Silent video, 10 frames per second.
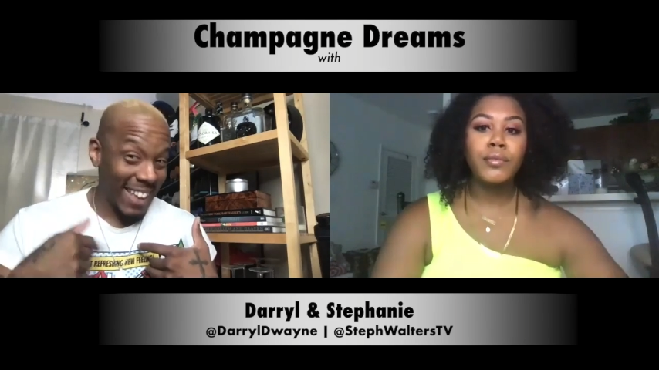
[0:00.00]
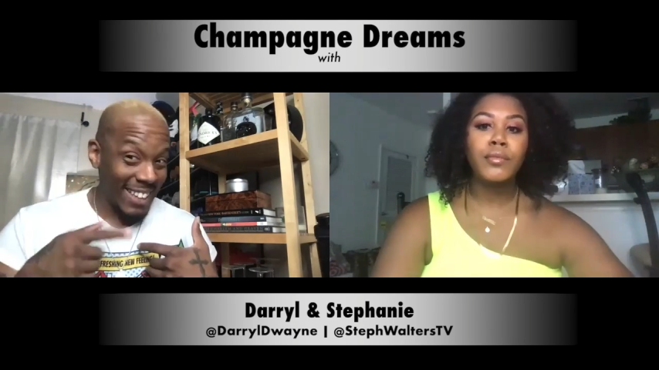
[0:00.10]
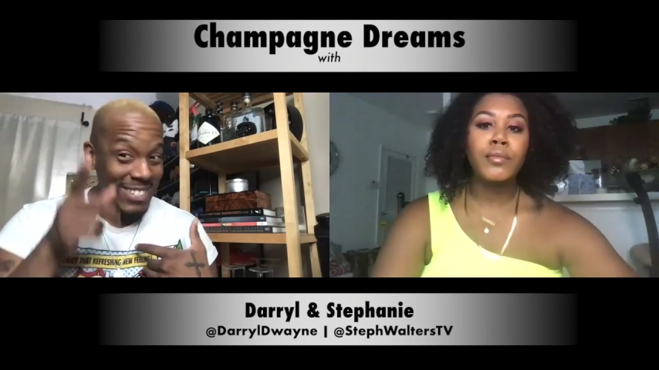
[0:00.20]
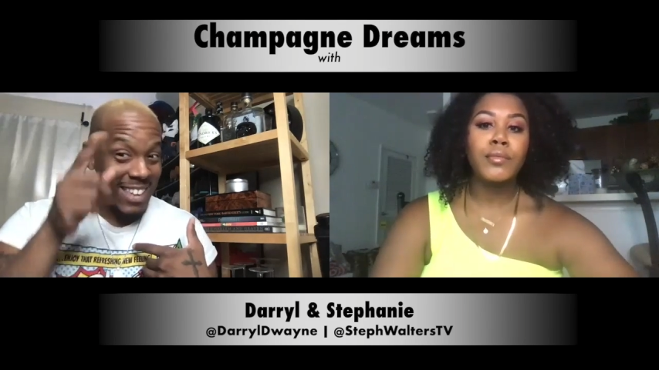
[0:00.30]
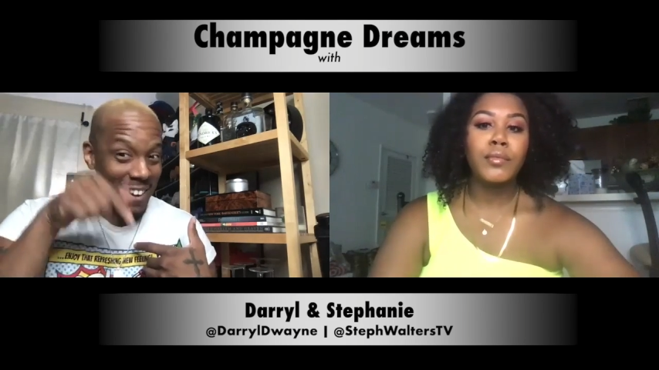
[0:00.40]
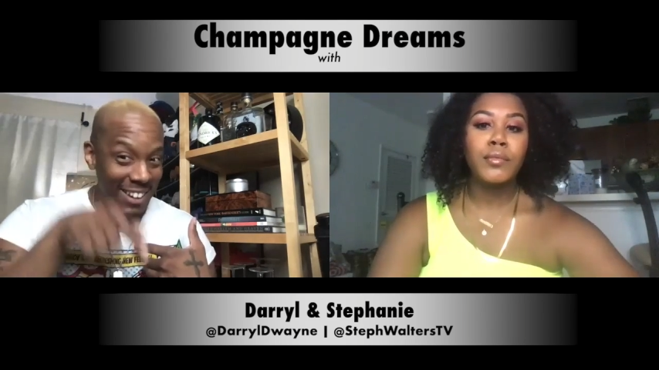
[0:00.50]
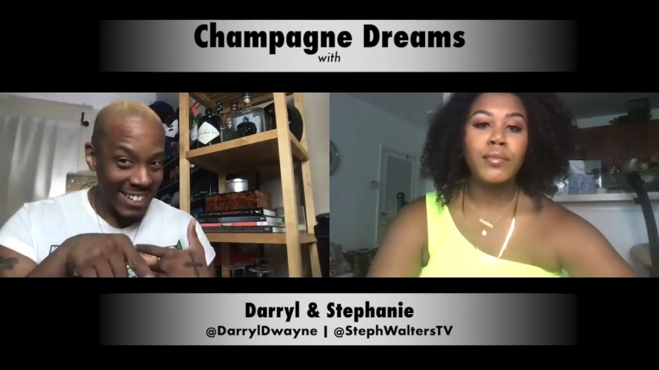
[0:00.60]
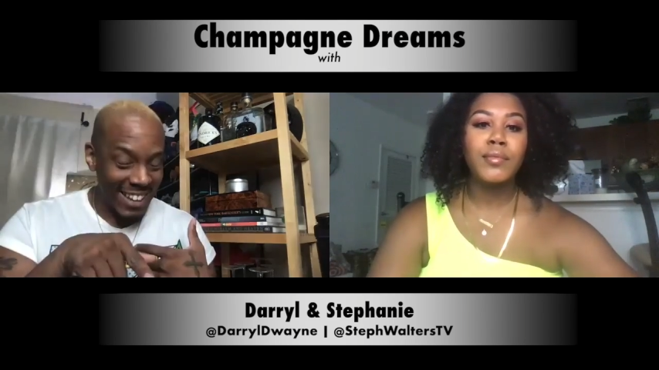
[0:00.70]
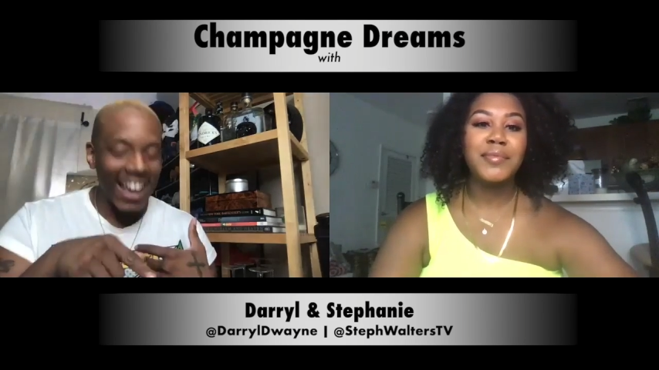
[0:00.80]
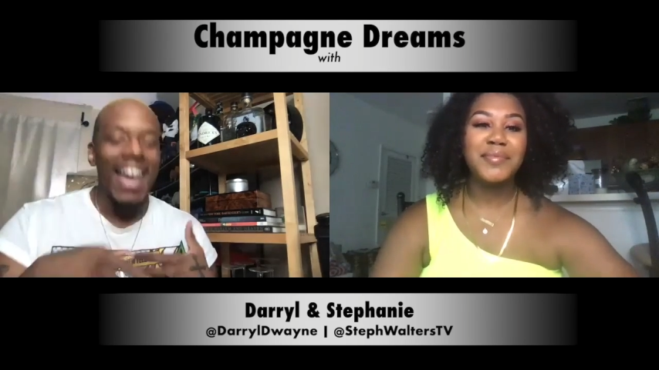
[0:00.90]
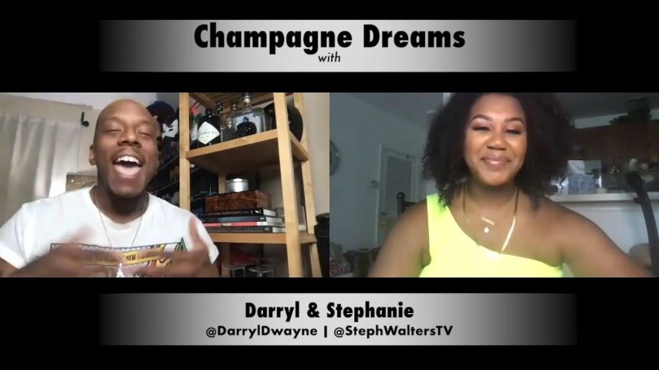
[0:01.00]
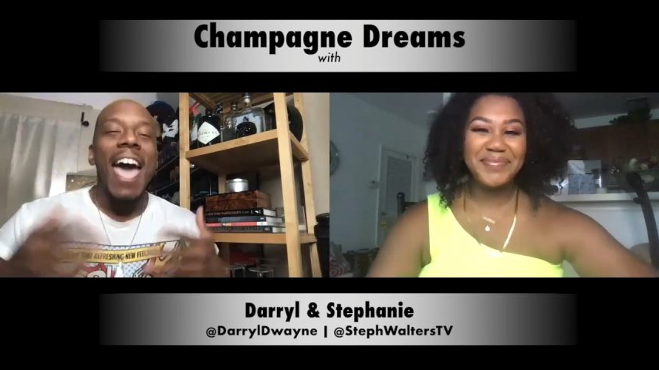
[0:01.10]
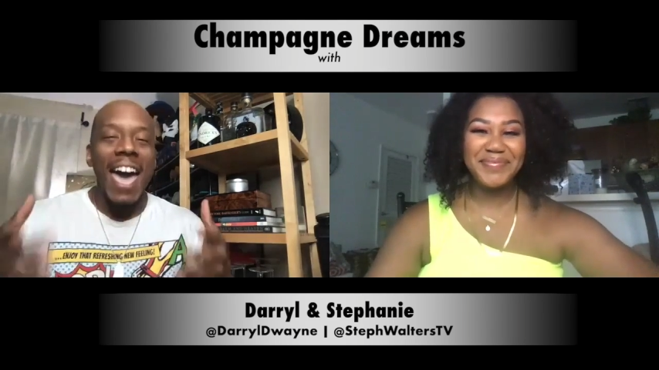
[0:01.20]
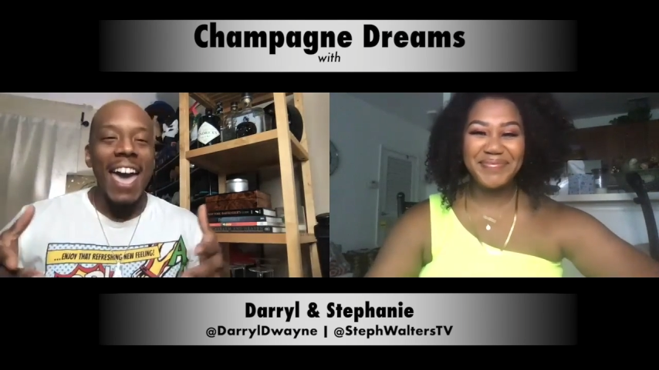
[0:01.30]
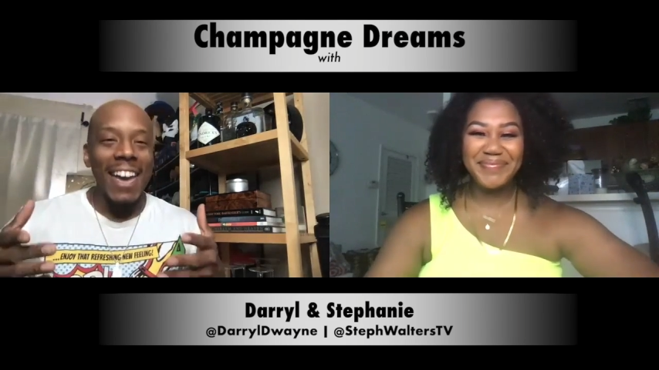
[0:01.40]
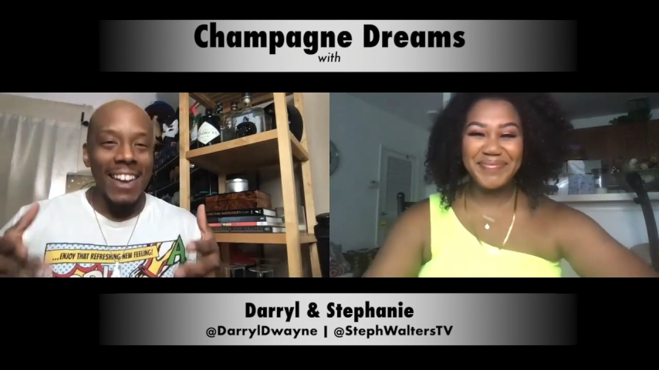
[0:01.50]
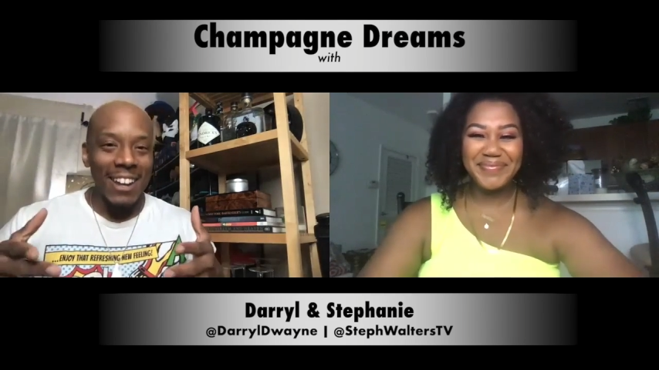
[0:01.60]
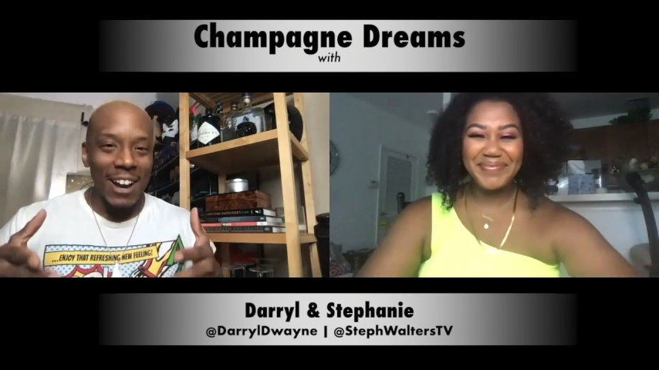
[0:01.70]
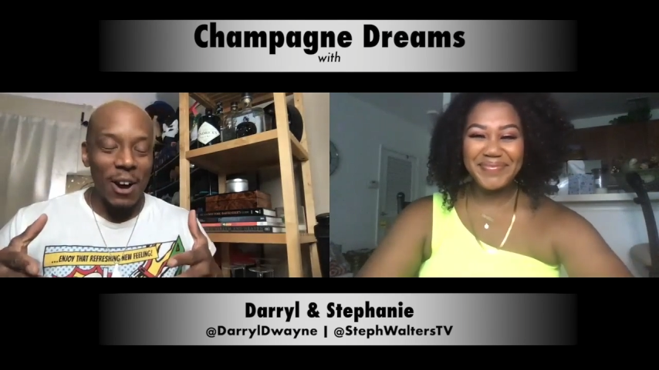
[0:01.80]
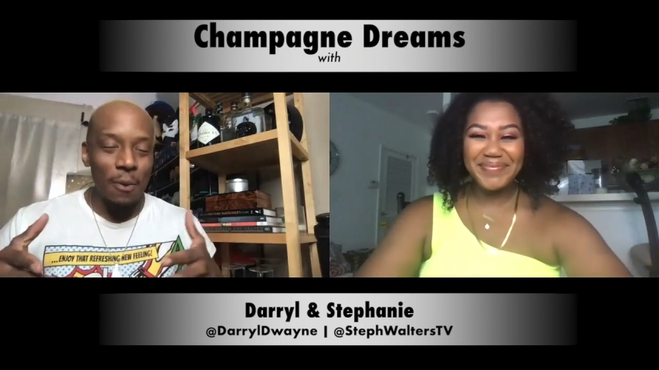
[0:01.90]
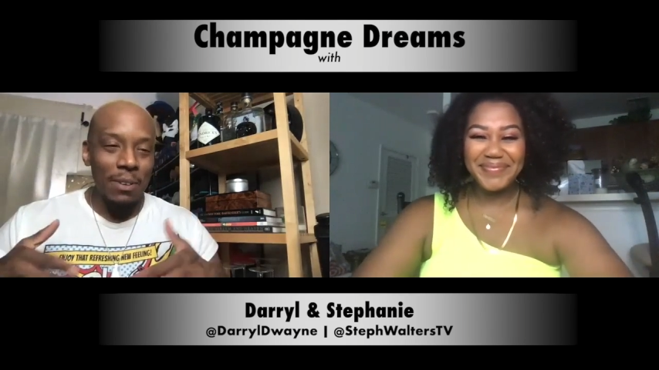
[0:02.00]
Speaker 1: you see how I did that, mm-hmm. and um, but